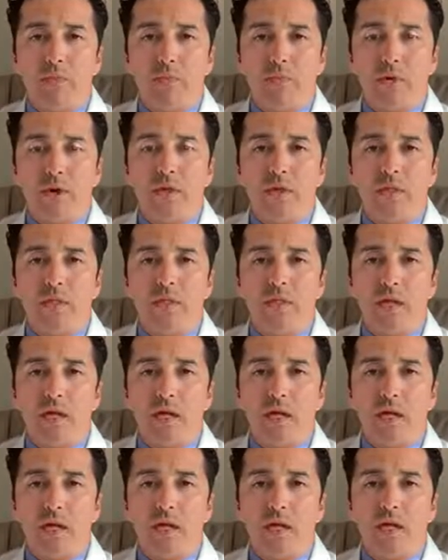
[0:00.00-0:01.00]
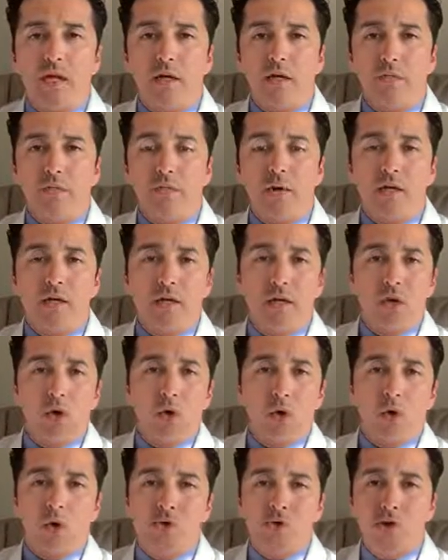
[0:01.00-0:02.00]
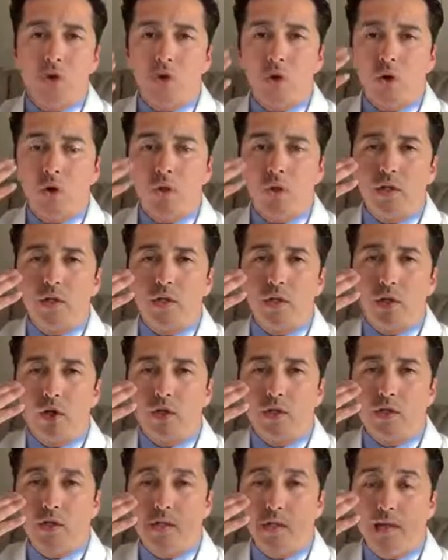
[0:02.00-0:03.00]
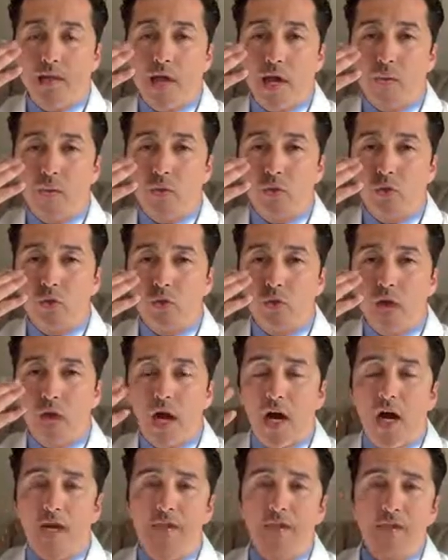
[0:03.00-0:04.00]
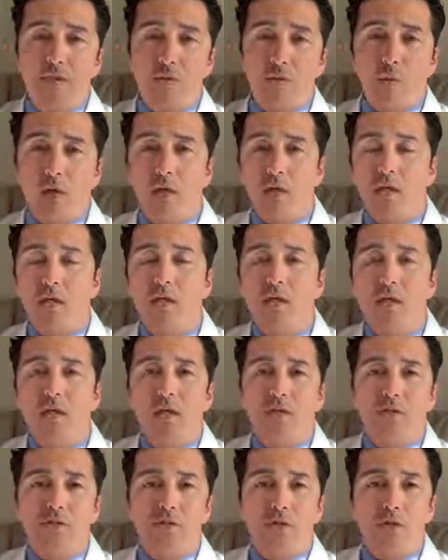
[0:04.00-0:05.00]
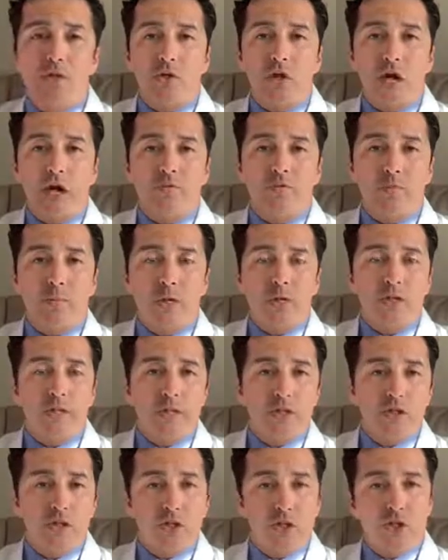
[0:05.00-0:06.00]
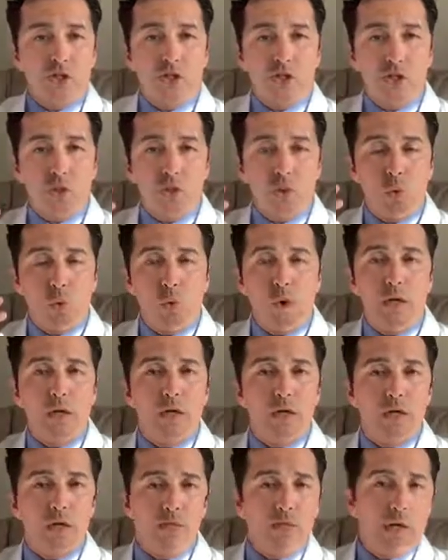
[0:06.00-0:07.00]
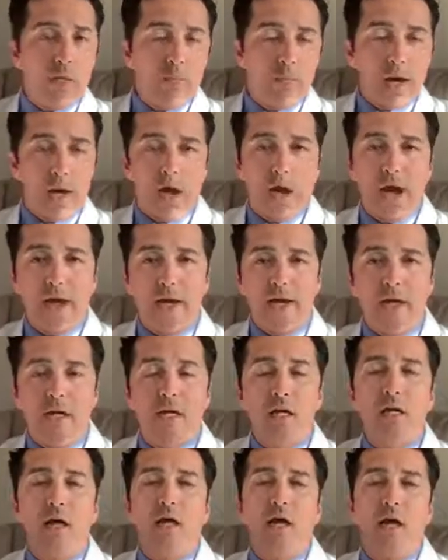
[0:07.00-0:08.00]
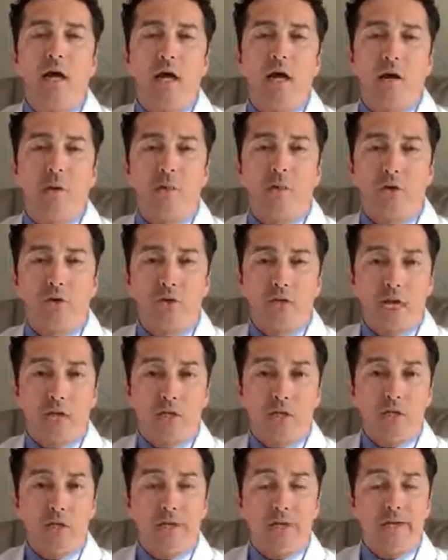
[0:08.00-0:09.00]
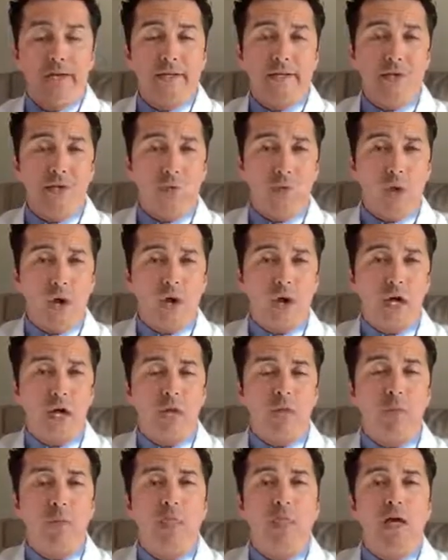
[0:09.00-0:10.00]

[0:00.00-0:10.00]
but also the contact can happen through the eyes as well. So you have to pay attention to wearing some eye protection as well.